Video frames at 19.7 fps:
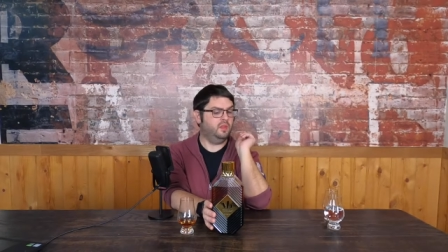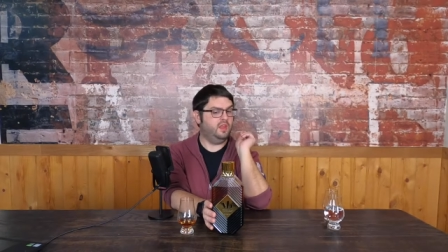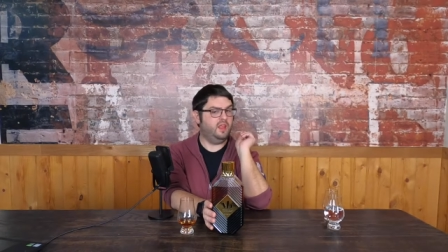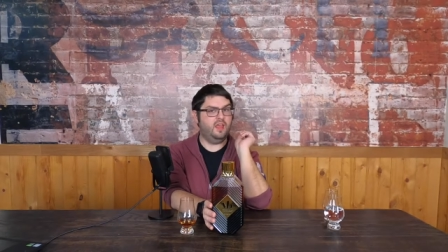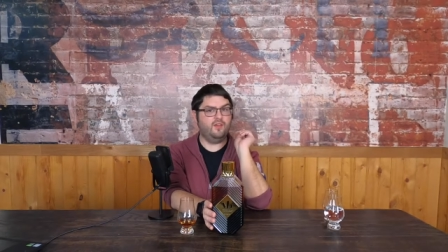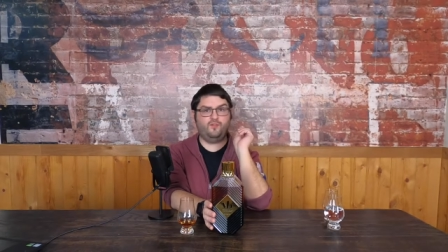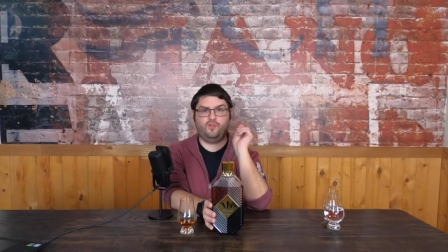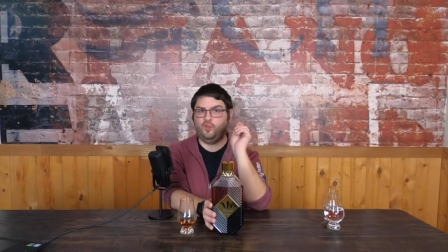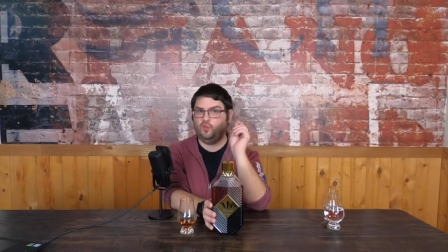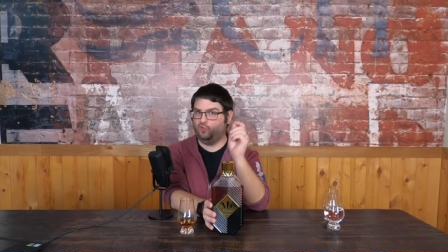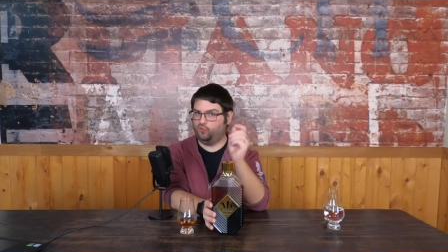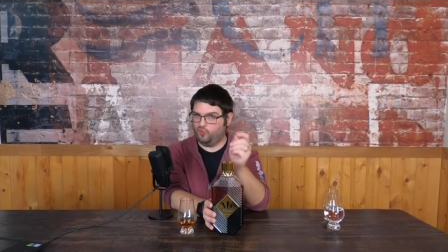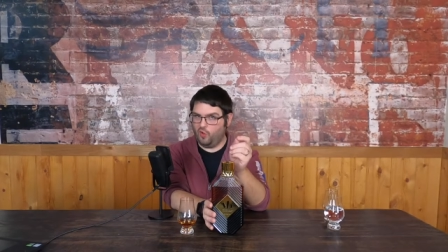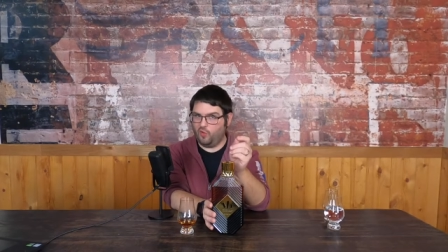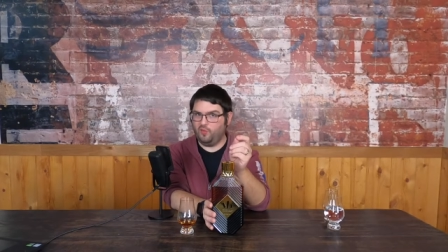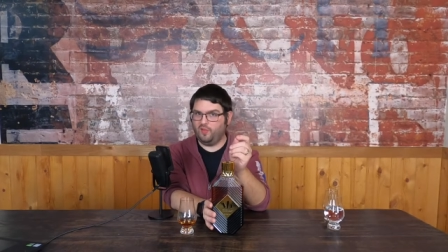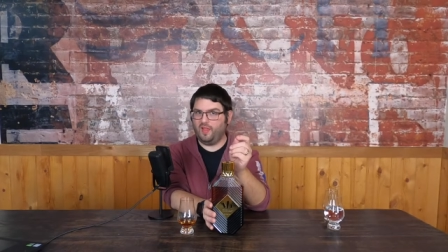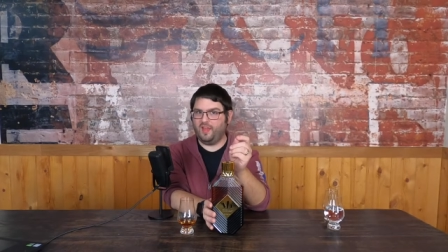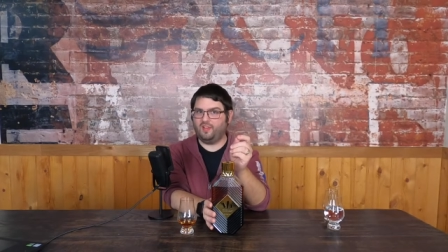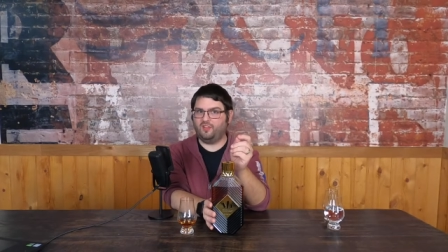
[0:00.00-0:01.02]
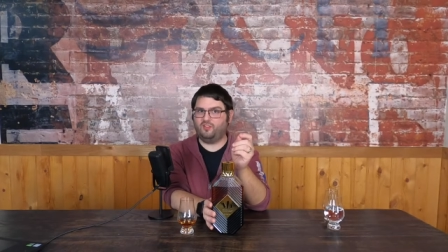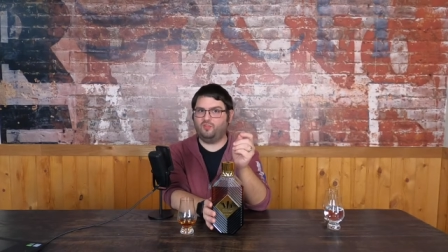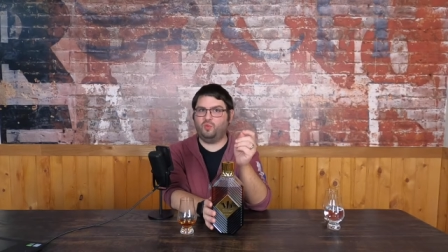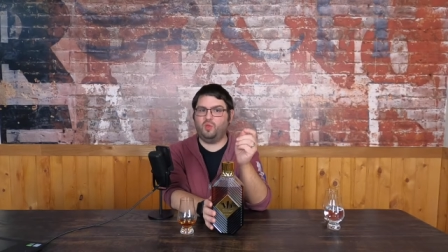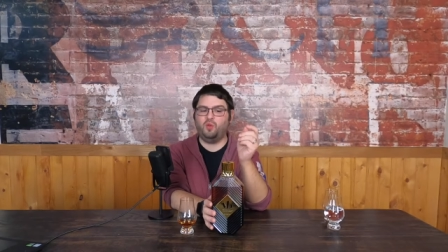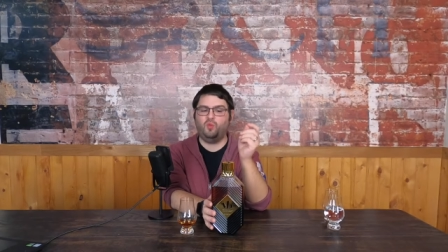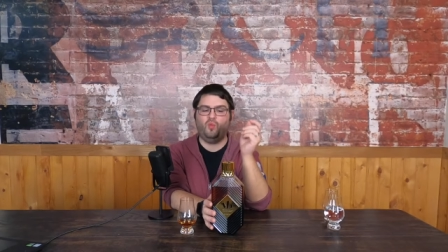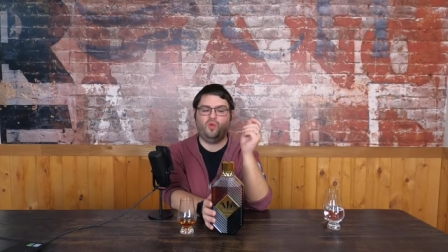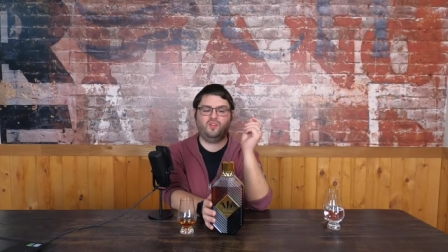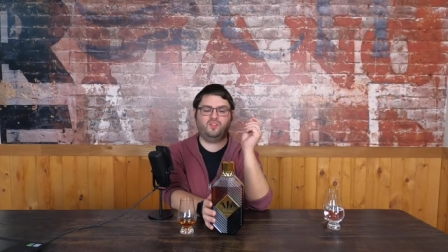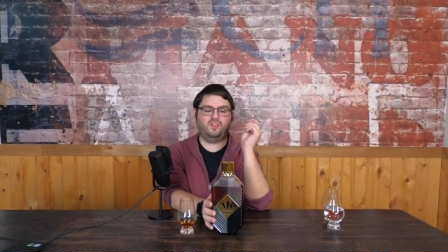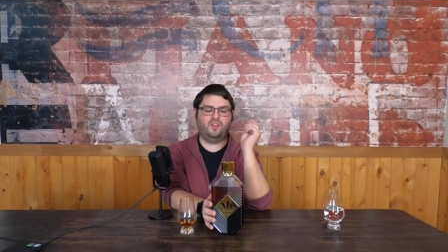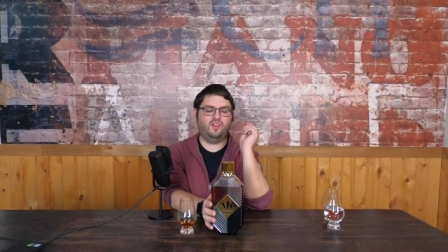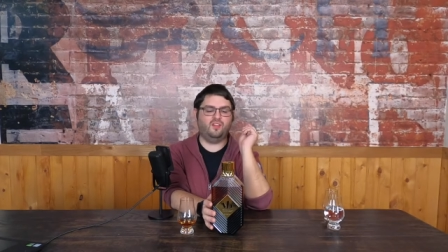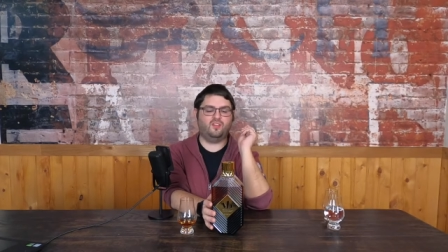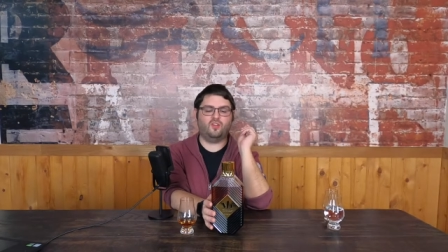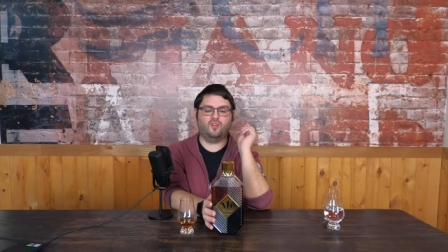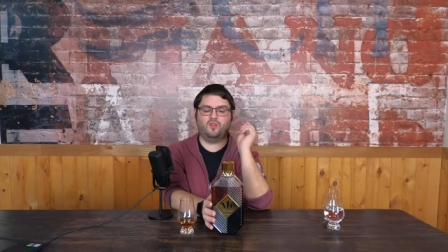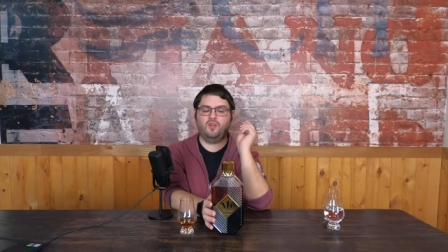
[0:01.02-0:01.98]
if you don't like sweet
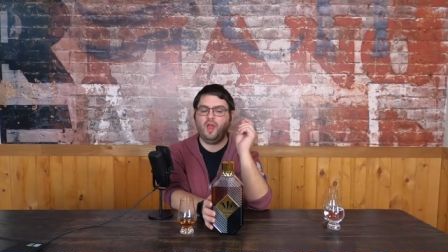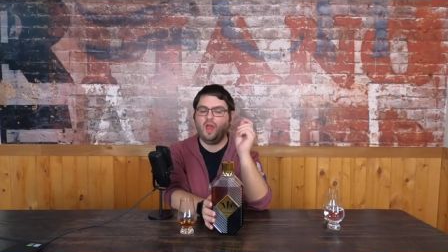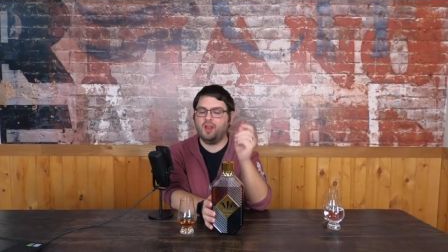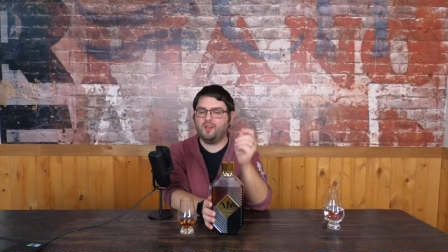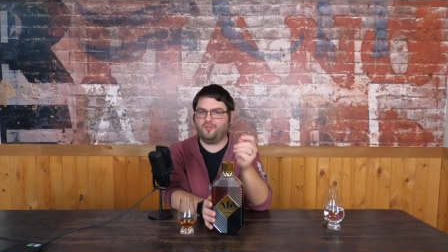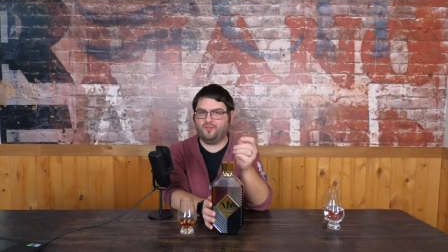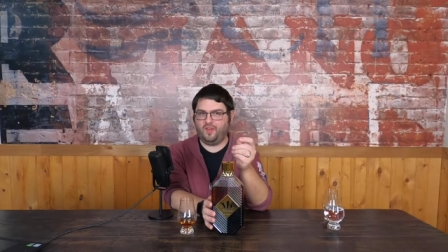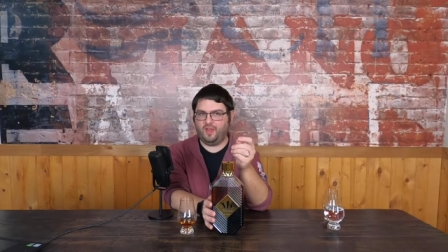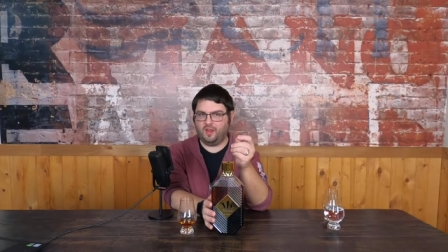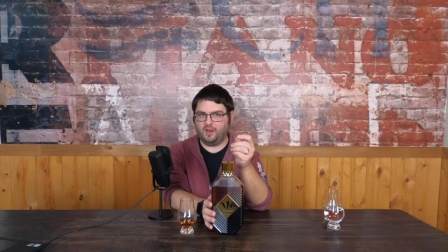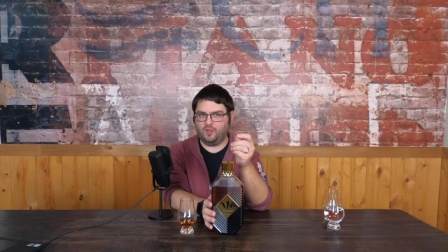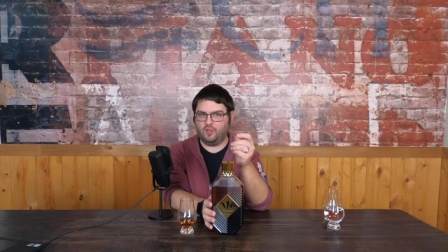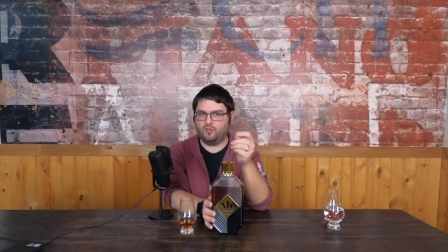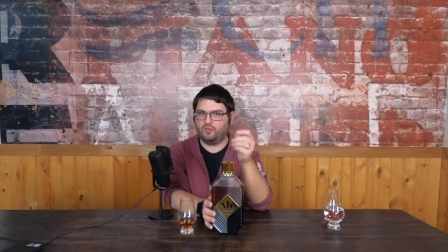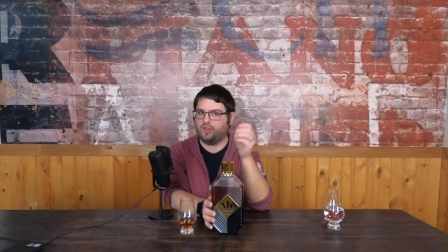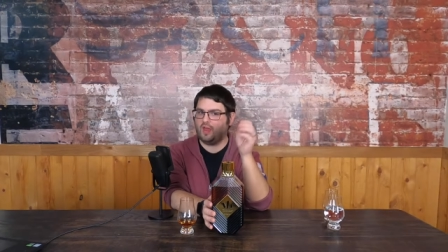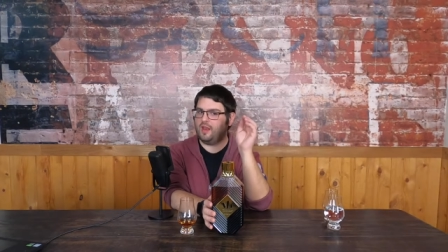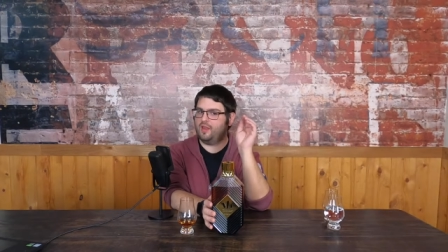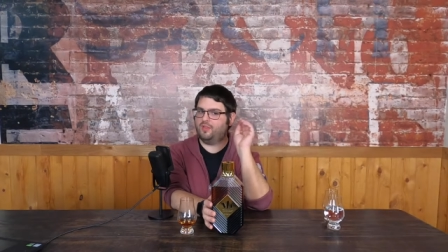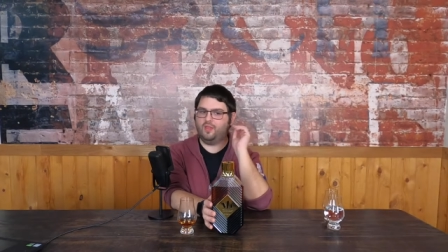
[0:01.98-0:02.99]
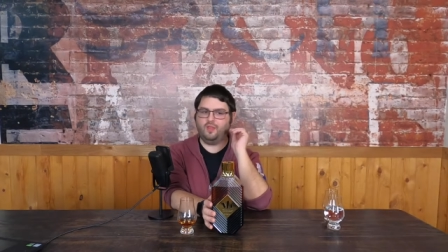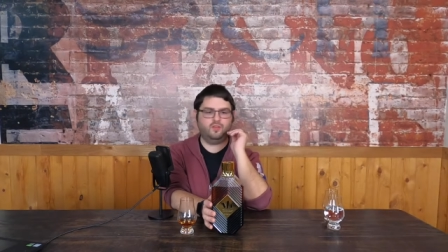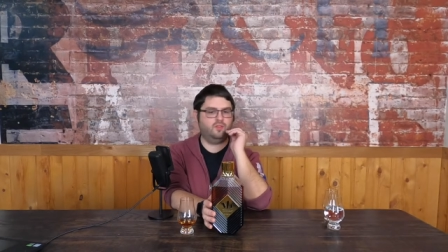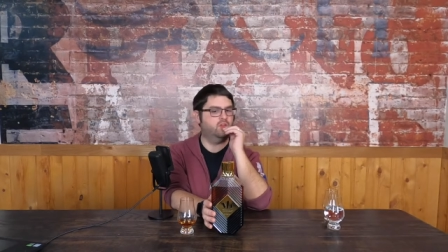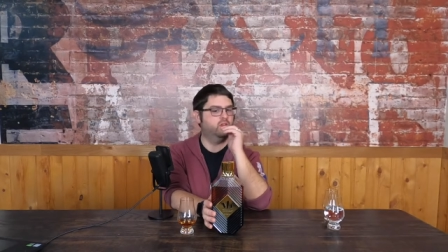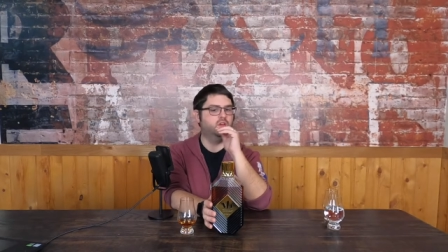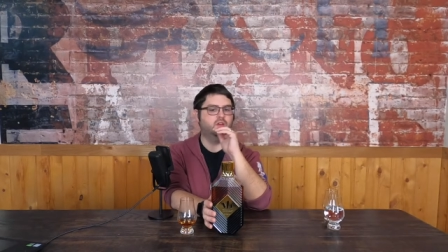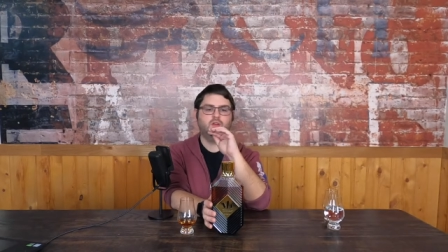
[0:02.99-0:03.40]
whiskeys, you're not a fan of those kind of things,